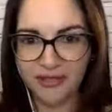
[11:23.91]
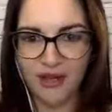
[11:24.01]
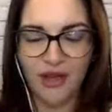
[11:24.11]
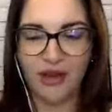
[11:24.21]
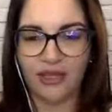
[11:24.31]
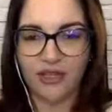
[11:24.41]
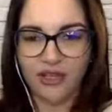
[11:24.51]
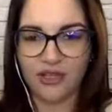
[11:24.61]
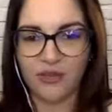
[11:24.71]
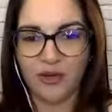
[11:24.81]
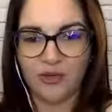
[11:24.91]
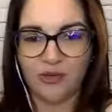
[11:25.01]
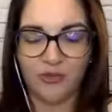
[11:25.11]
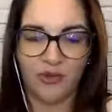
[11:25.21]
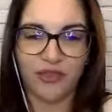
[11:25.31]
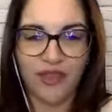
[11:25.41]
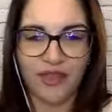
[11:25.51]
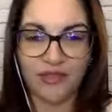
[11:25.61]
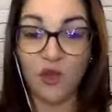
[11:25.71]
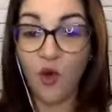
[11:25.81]
No, you actually want to do more
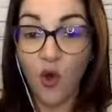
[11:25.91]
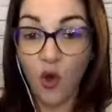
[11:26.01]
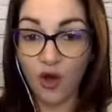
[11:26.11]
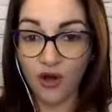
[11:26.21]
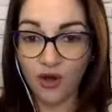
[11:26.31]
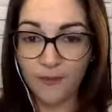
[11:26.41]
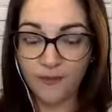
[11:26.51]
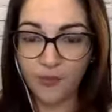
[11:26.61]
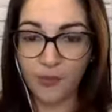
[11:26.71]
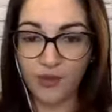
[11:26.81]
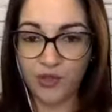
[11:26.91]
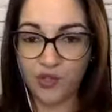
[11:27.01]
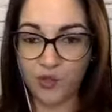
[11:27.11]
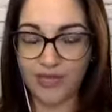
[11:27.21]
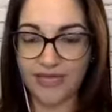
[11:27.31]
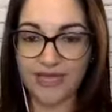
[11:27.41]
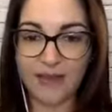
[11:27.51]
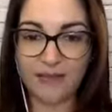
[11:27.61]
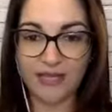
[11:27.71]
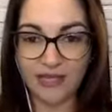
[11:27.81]
things. Or what you can do with that
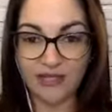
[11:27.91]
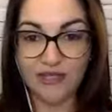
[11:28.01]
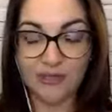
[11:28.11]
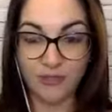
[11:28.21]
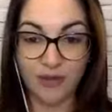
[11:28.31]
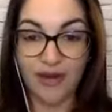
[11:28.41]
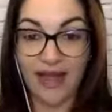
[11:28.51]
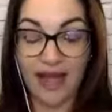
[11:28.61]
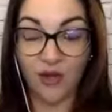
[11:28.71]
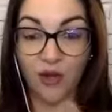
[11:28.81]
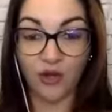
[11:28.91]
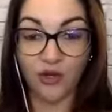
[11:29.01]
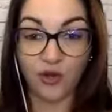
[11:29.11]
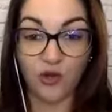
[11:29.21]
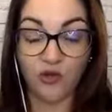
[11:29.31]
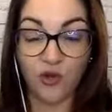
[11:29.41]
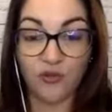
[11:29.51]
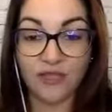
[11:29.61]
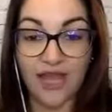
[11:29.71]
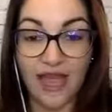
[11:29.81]
time is actually spread out all your goals over
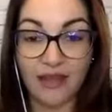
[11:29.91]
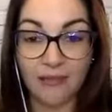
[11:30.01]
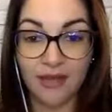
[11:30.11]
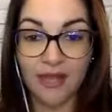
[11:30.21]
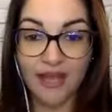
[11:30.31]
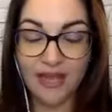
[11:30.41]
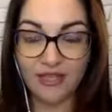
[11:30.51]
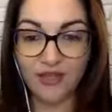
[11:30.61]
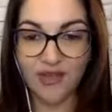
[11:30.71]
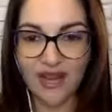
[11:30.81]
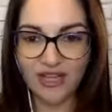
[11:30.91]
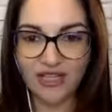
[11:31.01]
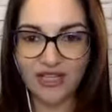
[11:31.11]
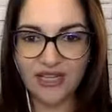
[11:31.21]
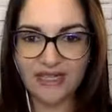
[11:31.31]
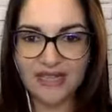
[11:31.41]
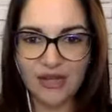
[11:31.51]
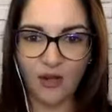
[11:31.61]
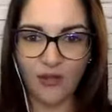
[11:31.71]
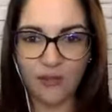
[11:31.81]
time. And so that actually cuts out
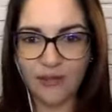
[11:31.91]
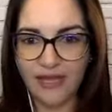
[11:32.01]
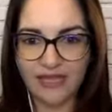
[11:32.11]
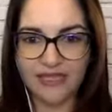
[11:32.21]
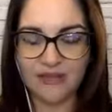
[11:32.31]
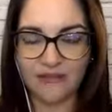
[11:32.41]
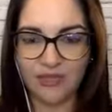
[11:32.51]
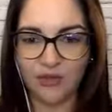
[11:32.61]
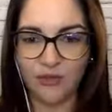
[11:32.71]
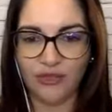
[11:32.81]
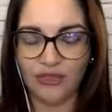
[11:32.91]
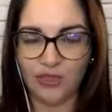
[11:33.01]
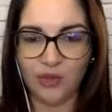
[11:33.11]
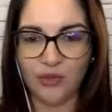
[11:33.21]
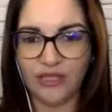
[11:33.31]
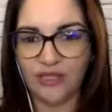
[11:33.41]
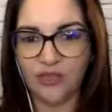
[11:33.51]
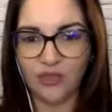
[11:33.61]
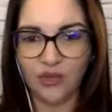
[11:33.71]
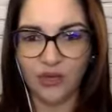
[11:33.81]
all the BS stuff that you really don't need to
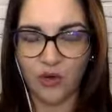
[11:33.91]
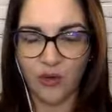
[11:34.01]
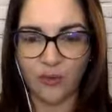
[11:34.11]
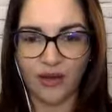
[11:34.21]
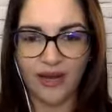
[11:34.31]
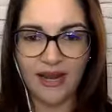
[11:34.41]
do and incorporate.